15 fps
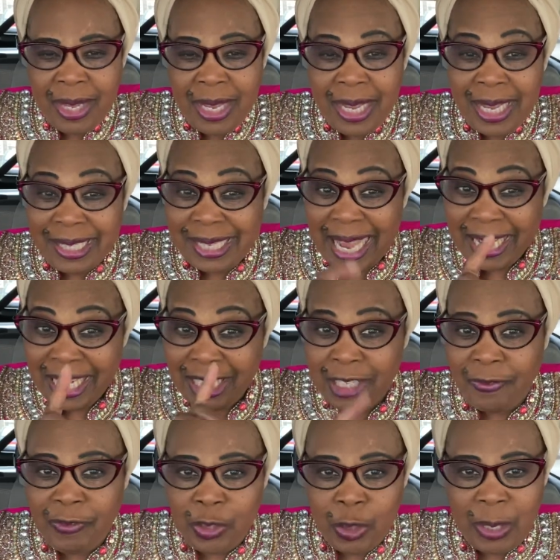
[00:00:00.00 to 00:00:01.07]
It's an
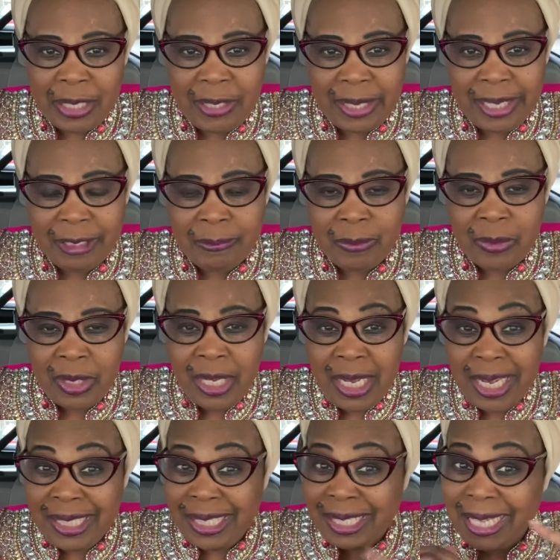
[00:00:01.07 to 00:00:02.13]
individual thing.
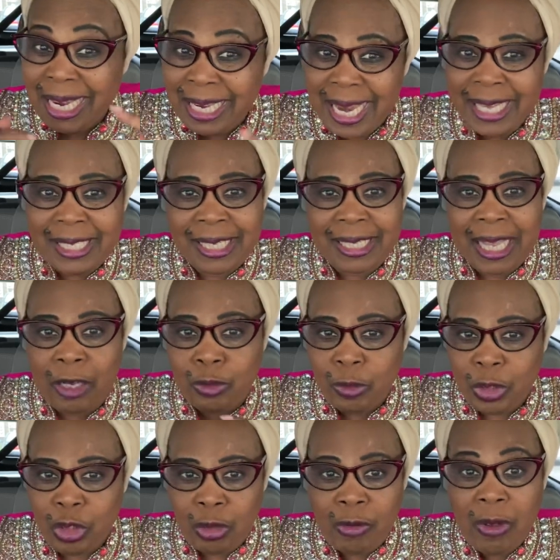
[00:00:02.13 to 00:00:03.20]
It is a lesson that we
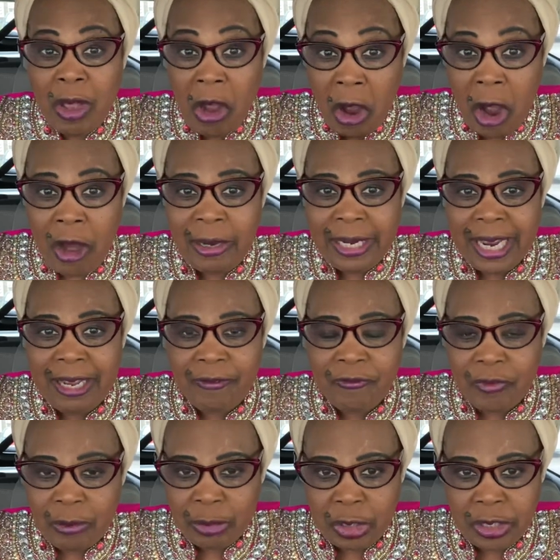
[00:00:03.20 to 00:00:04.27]
shall all learn
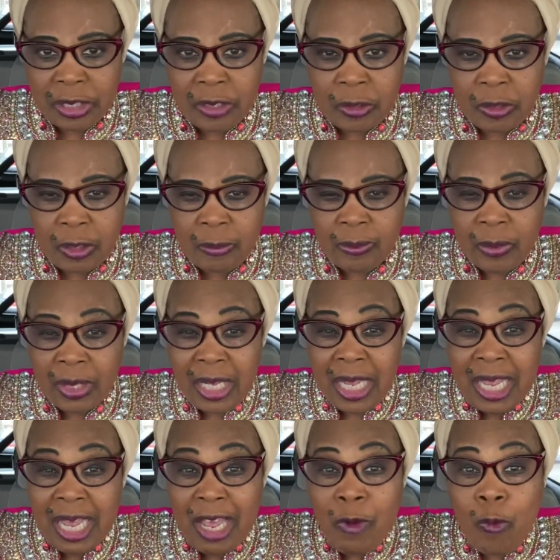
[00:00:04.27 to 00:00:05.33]
from Jesus.
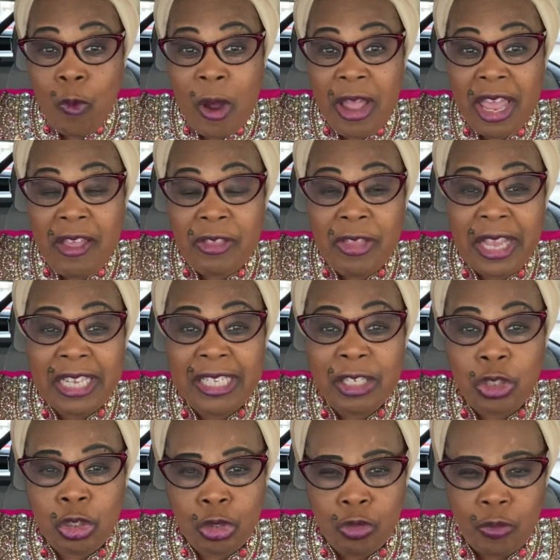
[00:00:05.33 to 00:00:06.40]
He did it
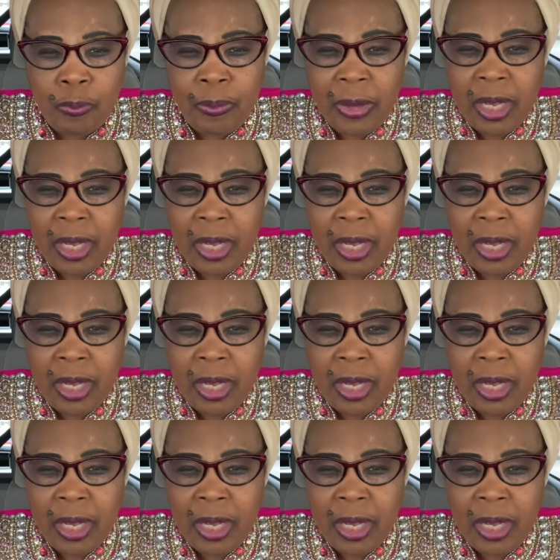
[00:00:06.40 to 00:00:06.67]
through.